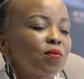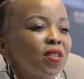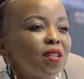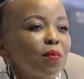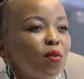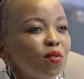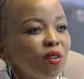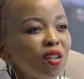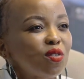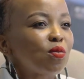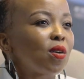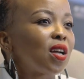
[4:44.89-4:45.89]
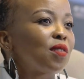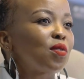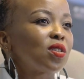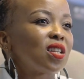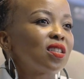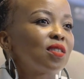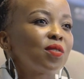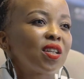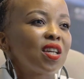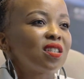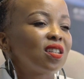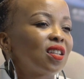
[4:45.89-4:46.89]
support that you want for
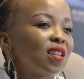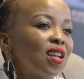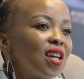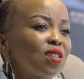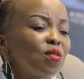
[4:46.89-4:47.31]
densification and the like.